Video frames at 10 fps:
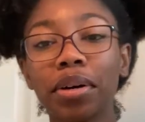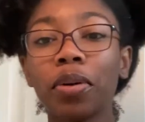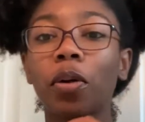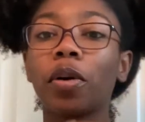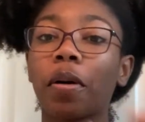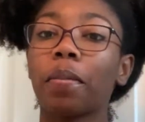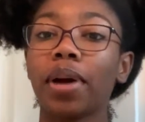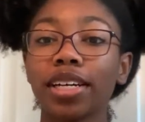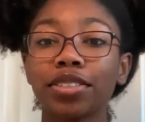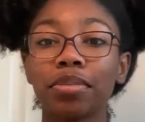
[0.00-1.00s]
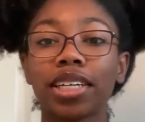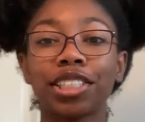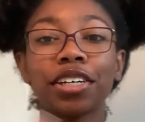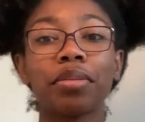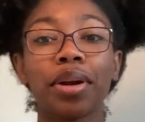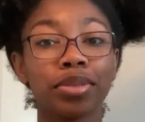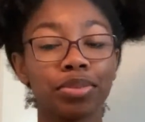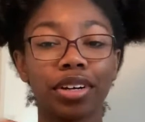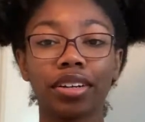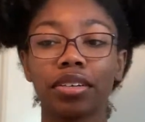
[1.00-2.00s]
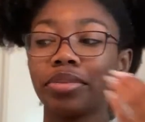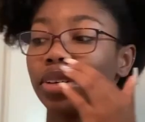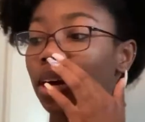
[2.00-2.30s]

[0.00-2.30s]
or welcome back to my channel. My name is Breanna Camille.